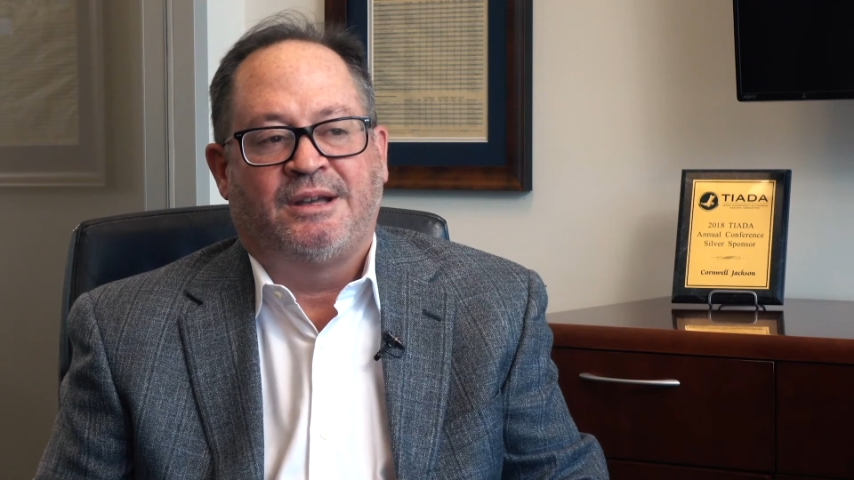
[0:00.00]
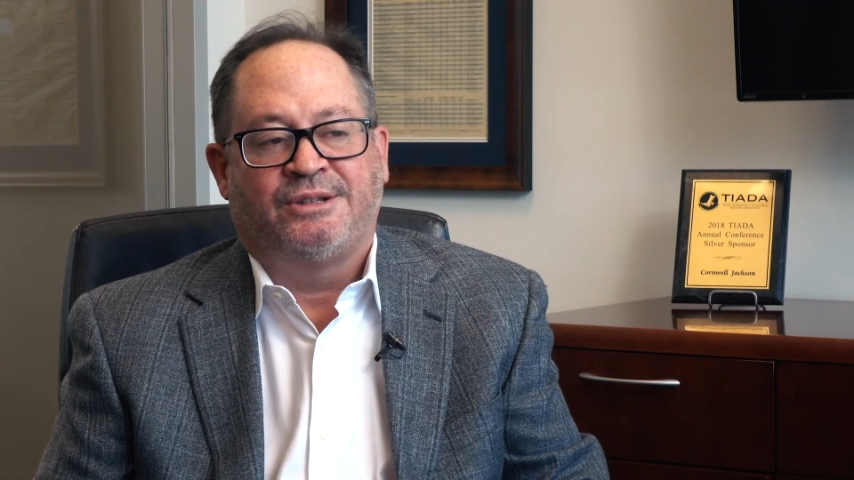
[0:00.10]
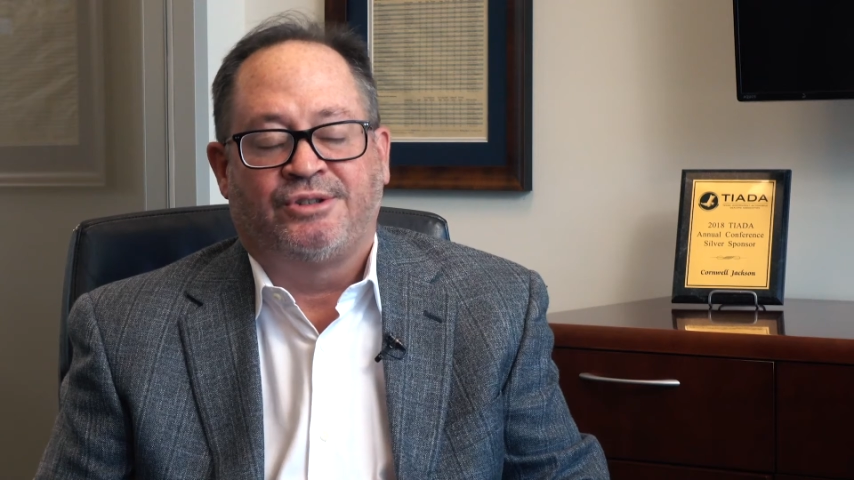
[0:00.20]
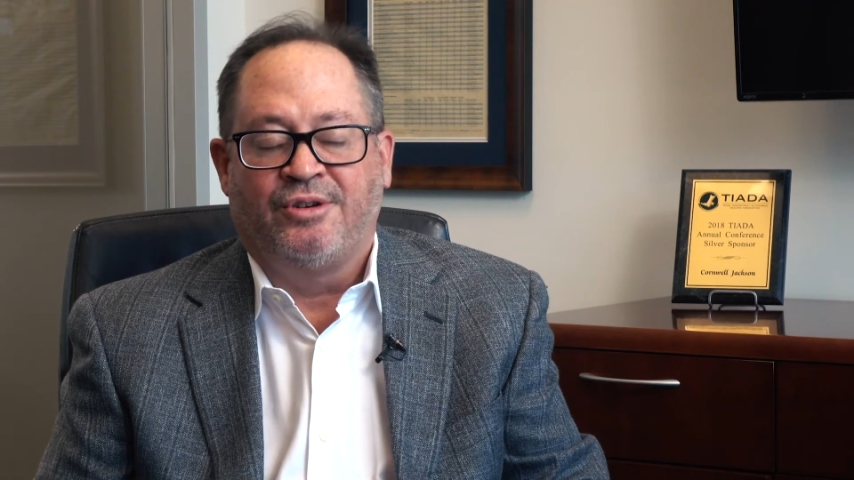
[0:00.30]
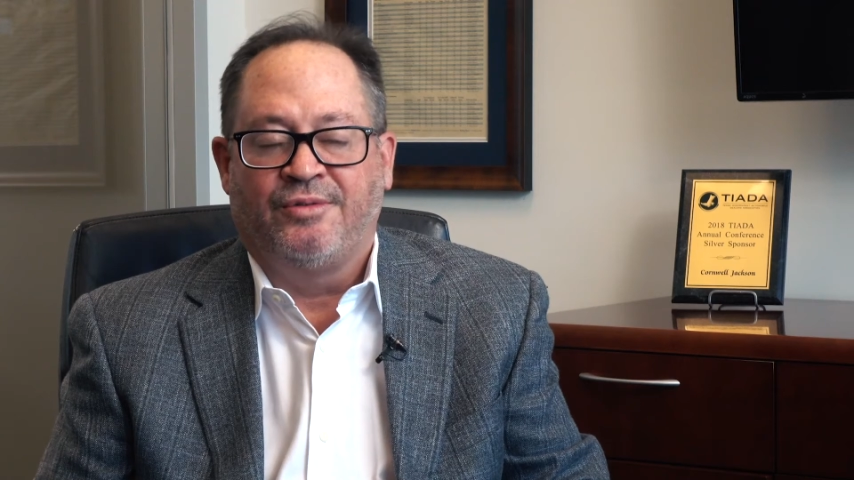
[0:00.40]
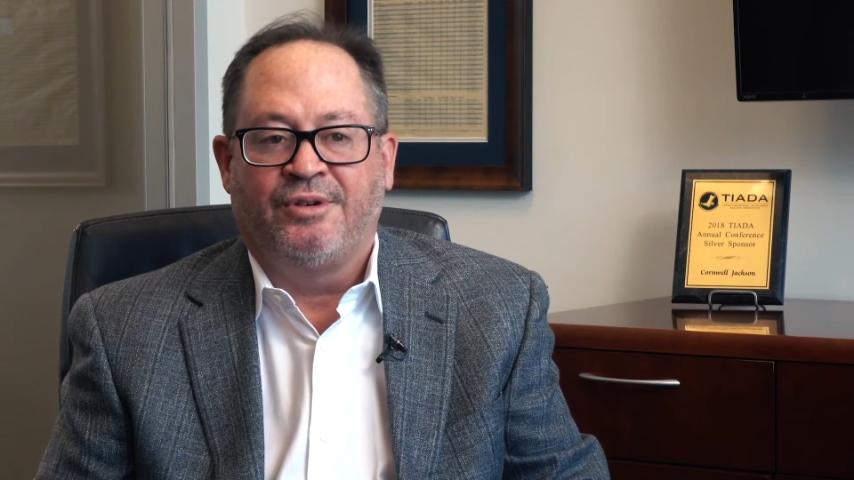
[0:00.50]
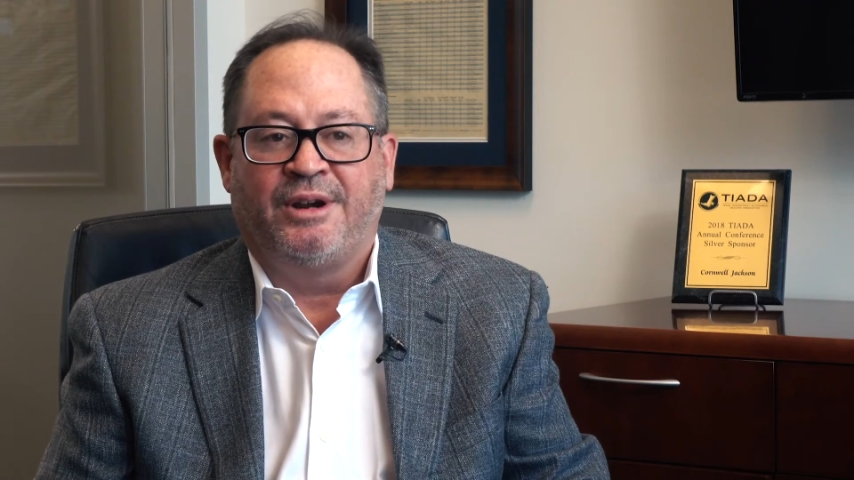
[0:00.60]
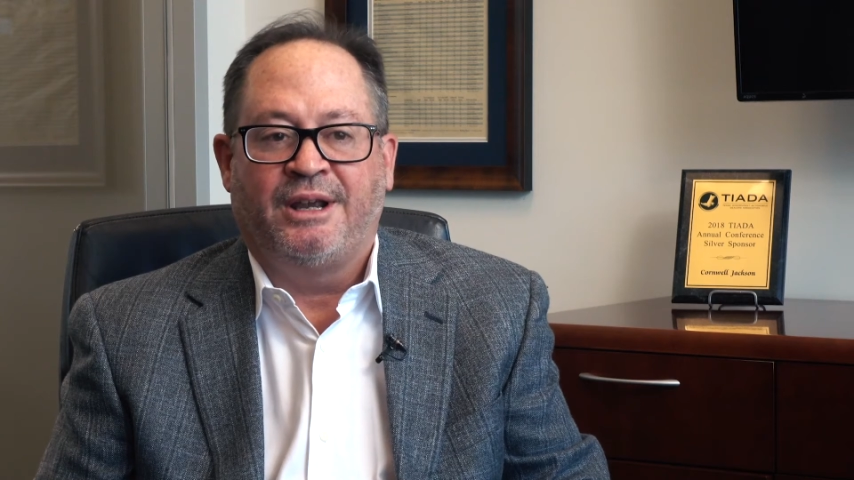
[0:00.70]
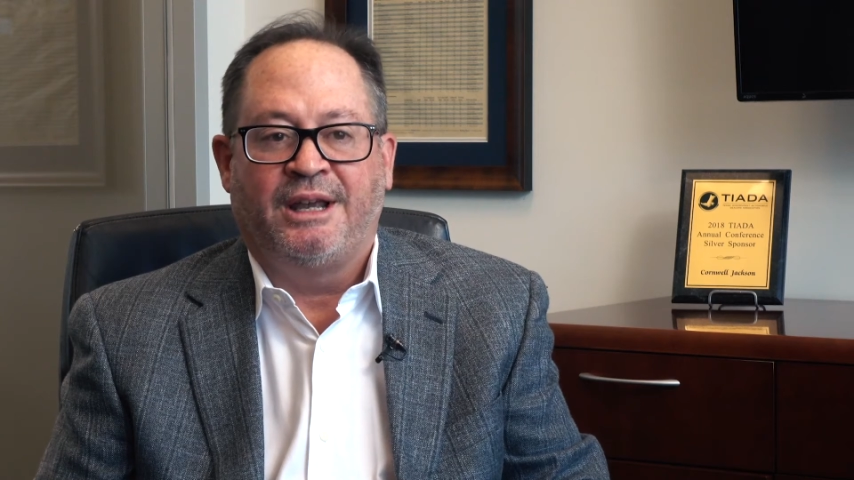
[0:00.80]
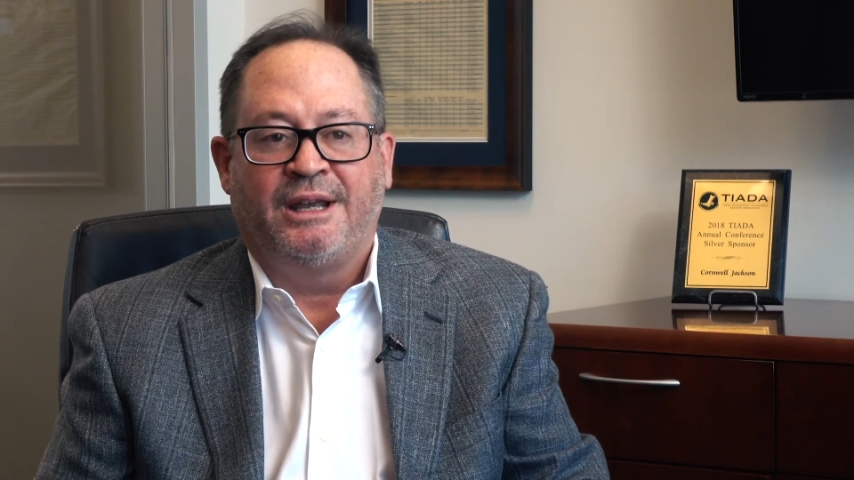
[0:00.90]

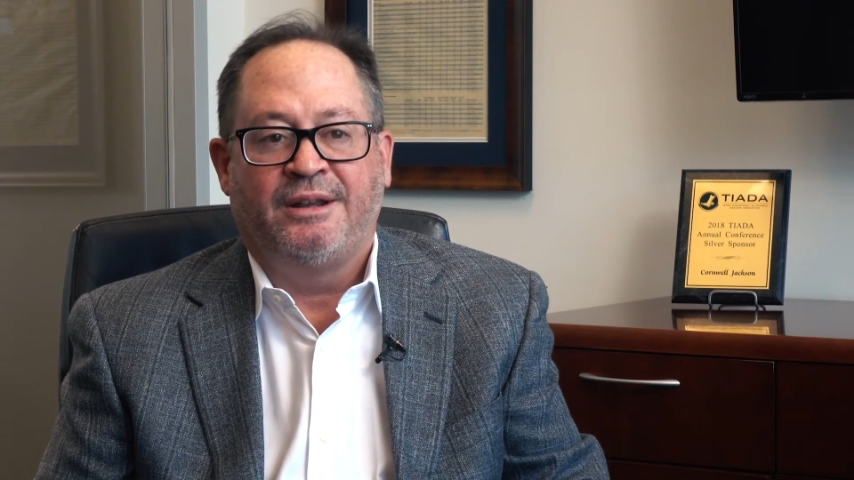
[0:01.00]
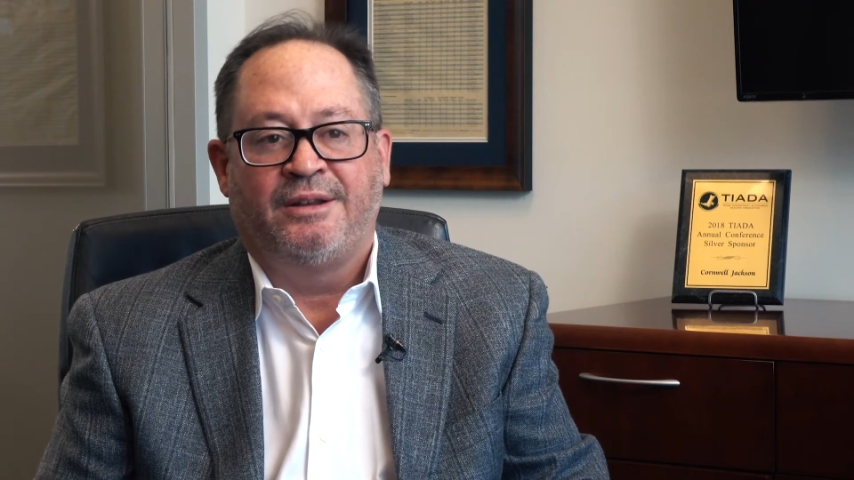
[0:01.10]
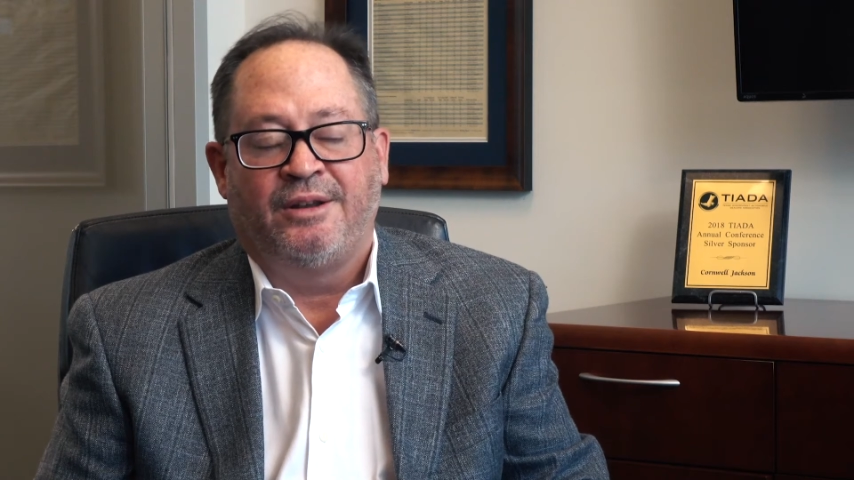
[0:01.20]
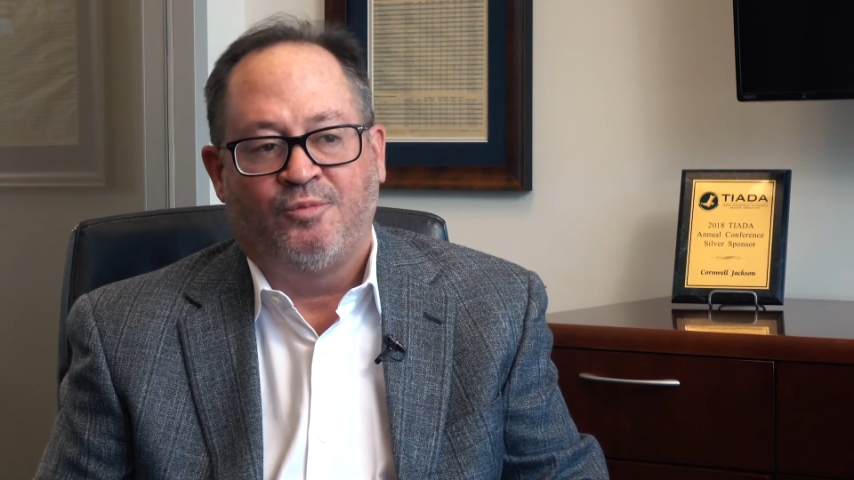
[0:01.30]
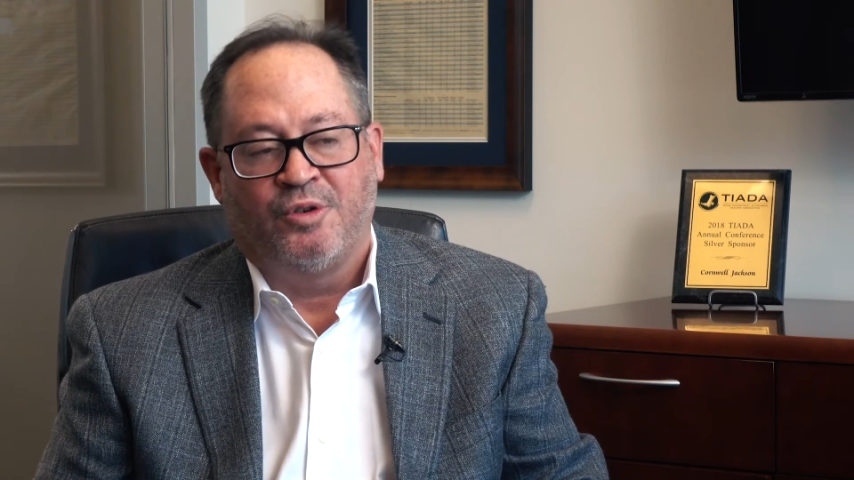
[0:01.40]
server and